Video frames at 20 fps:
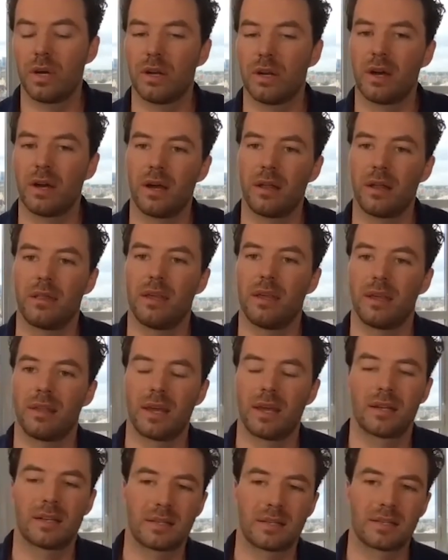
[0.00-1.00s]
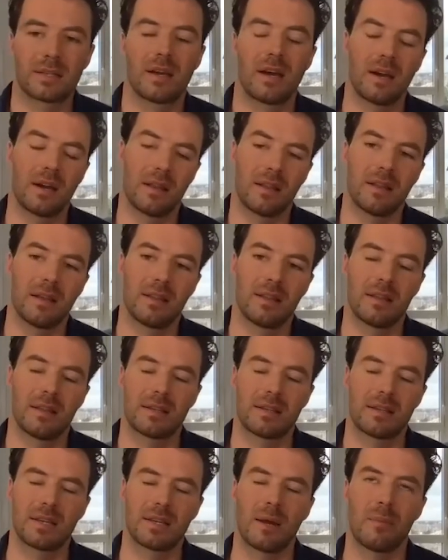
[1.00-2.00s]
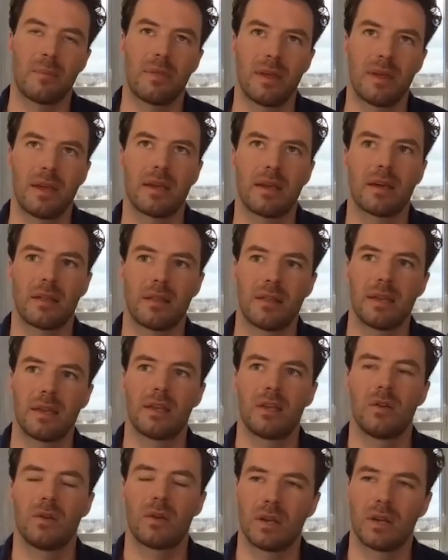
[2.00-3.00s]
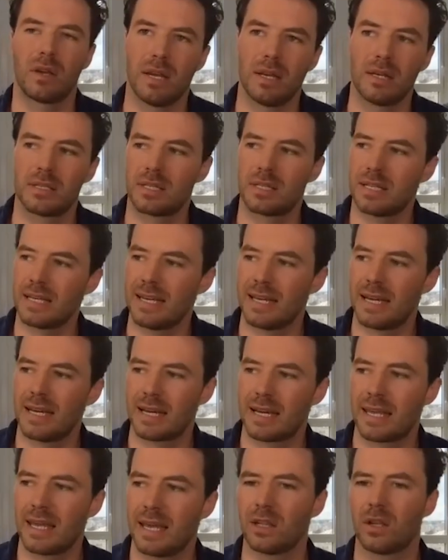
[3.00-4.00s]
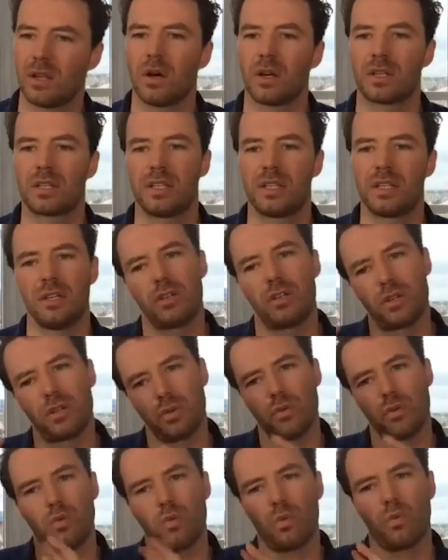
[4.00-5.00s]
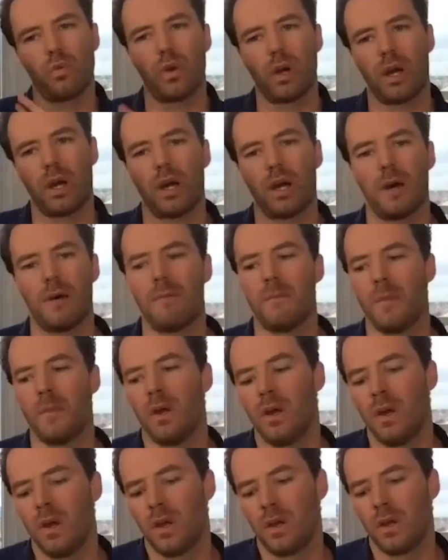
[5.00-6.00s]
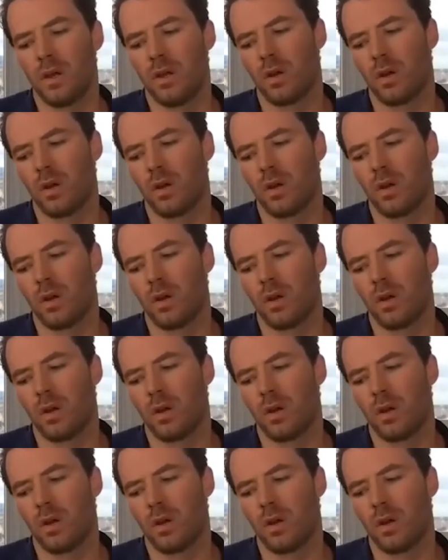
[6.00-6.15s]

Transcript: I think that's kind of the same thing. I think you can easily get lost into, you know,